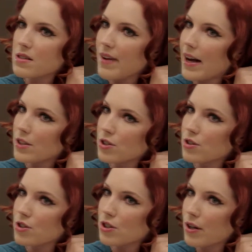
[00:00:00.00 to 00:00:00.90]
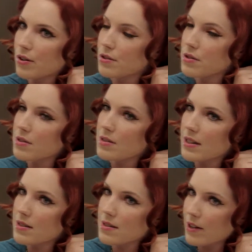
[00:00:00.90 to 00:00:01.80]
fashion shows,
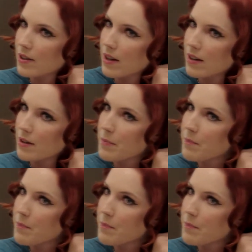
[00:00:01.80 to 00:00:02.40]
etc.